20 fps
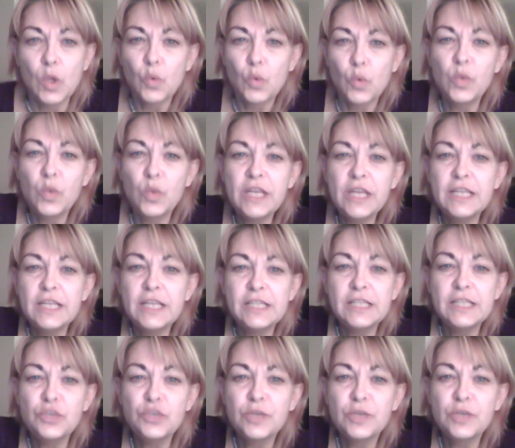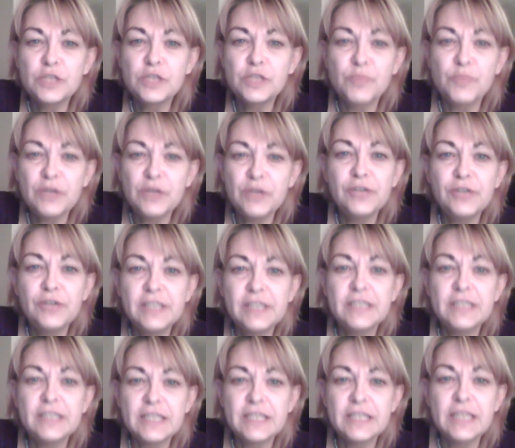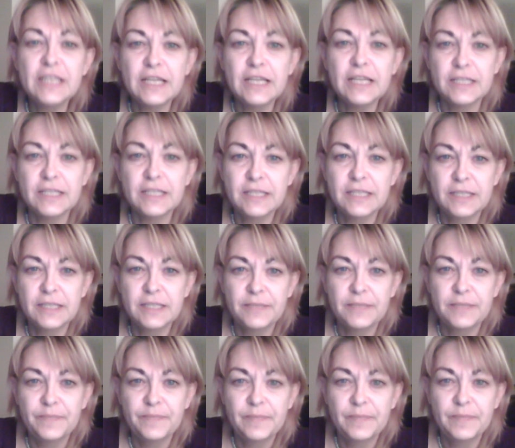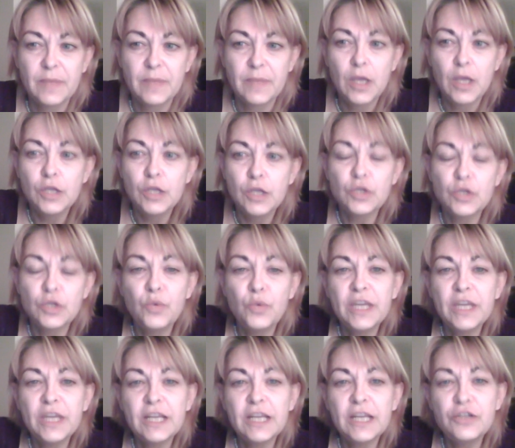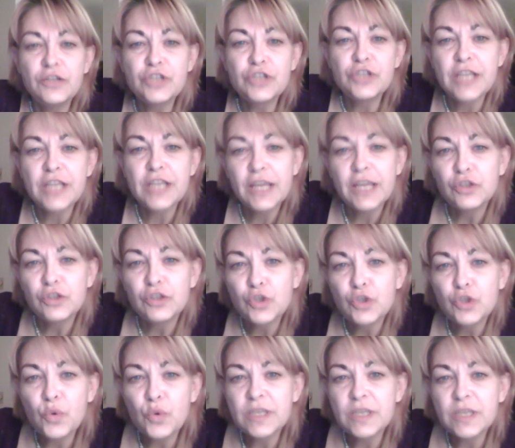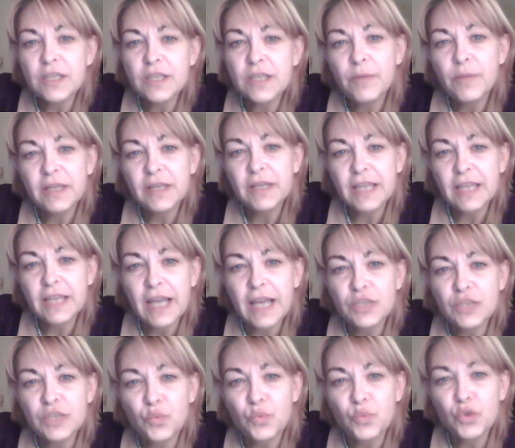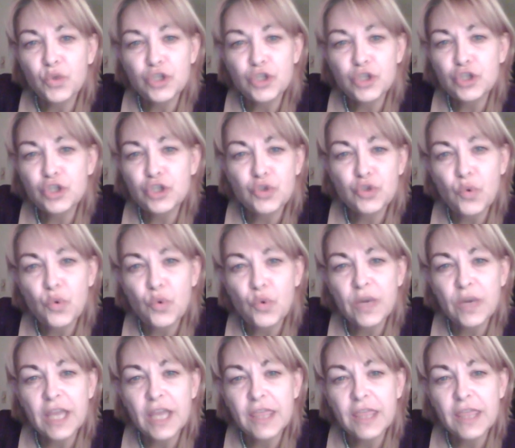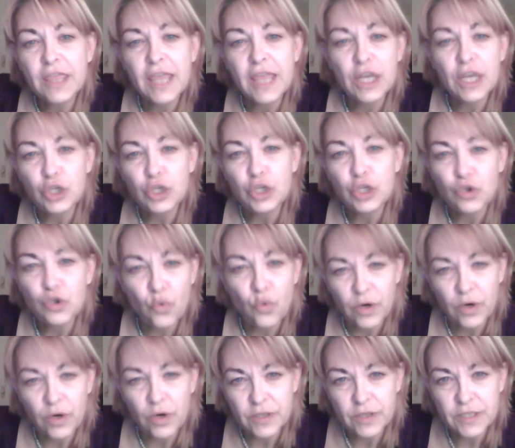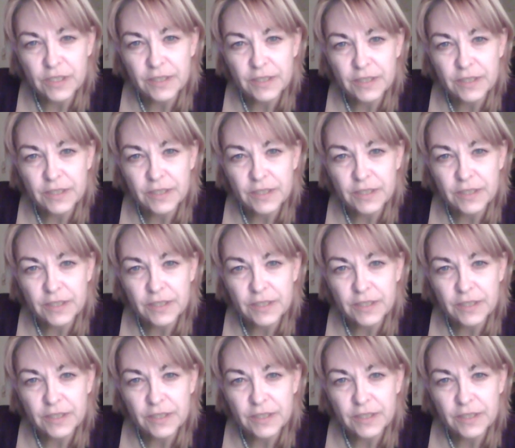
we needed to experience this so we can understand there's always somebody that has a worse story than yours.